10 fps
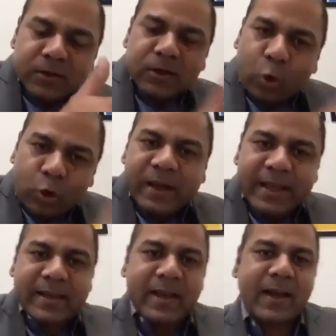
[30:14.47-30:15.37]
cold
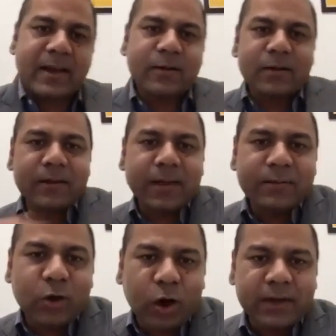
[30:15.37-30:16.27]
area and
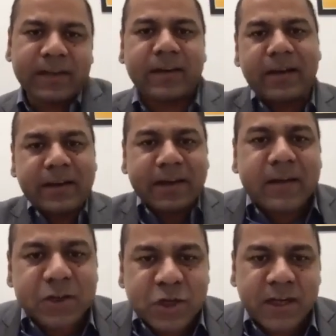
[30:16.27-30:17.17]
the hot area and
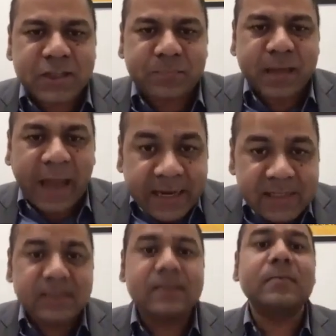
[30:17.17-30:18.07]
interchange
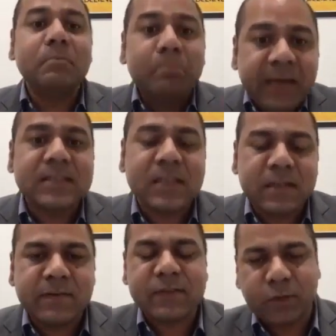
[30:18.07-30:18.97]
as the meal
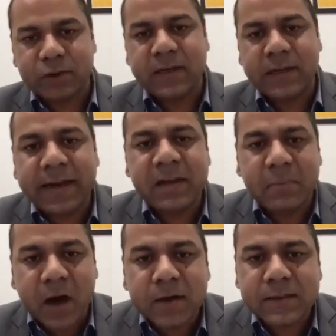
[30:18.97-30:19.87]
service for the day
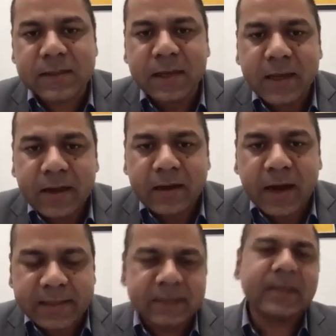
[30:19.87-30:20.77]
demands.
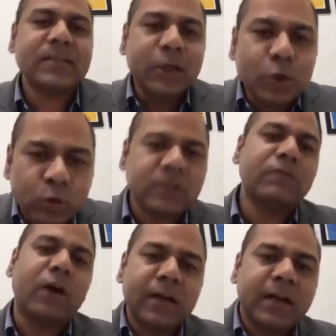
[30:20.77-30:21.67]
I think that's a huge
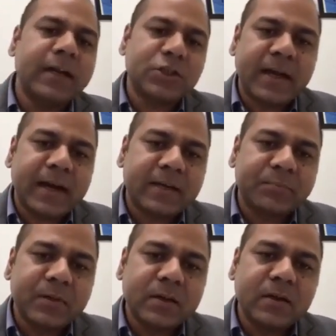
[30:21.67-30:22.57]
advantage that
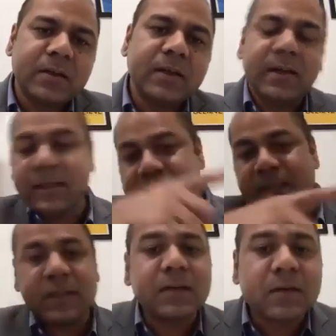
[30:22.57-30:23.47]
the heat
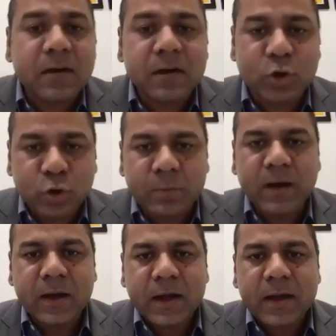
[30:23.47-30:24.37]
sensing tube,
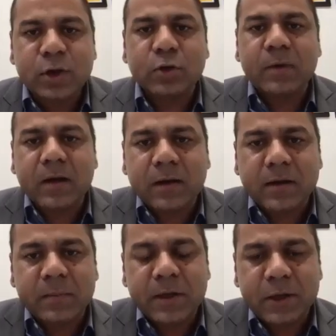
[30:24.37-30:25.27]

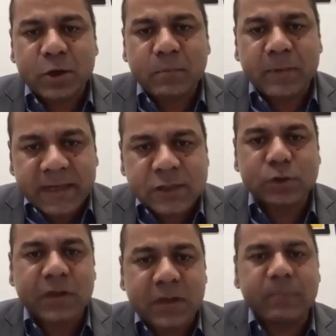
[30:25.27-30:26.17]
brings to
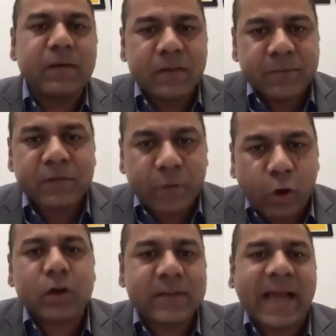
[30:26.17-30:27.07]
the table
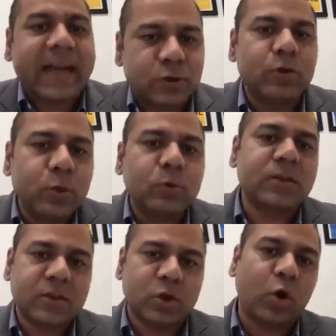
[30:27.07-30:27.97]
for the actual
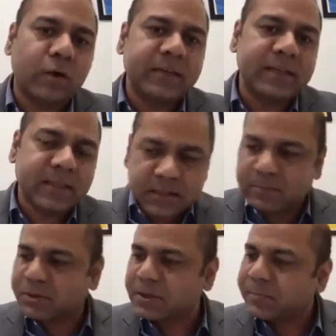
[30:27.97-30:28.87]
users of these
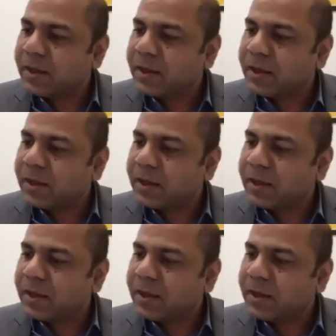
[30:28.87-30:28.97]
systems.